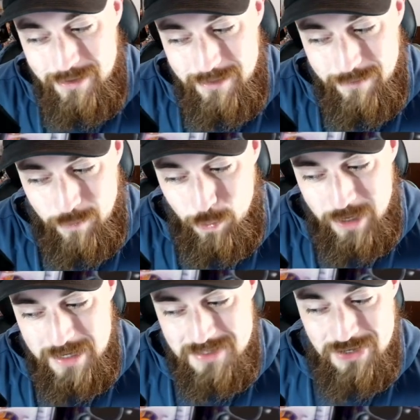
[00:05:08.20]
from
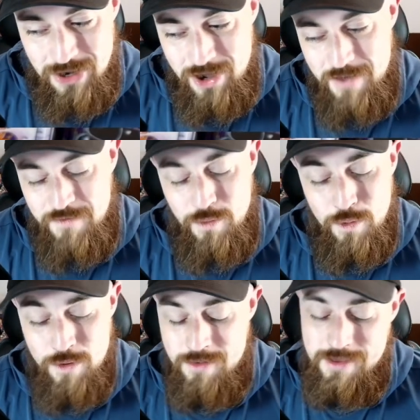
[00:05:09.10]
what I saw
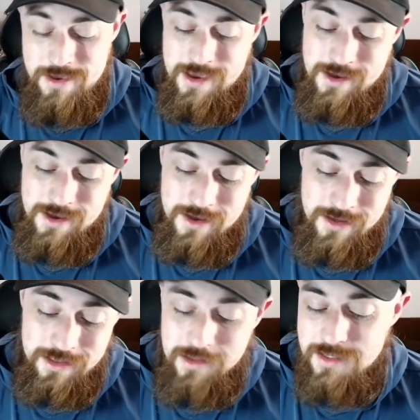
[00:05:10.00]
for the
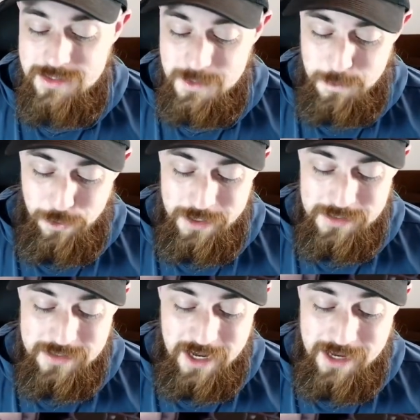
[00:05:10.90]
at least this point in
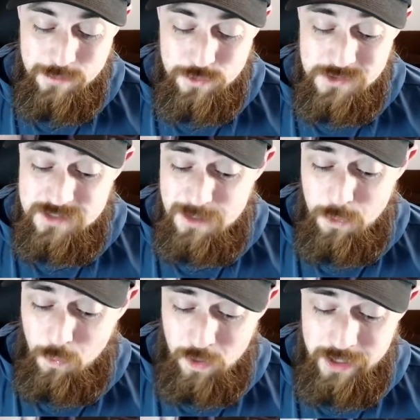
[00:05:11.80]
time, was
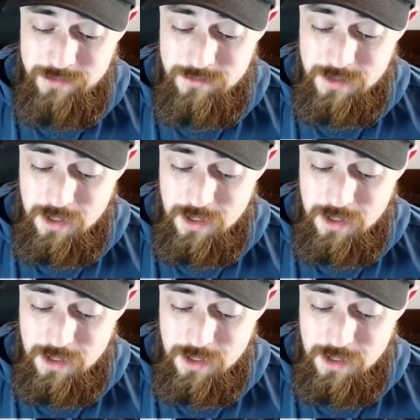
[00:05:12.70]
number 1